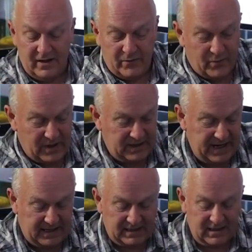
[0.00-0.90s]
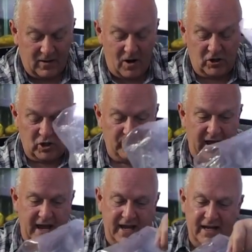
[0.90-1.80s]
We're going to take this larger
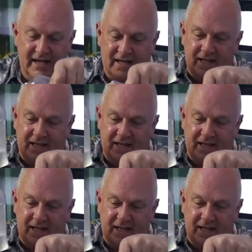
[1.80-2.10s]
bag.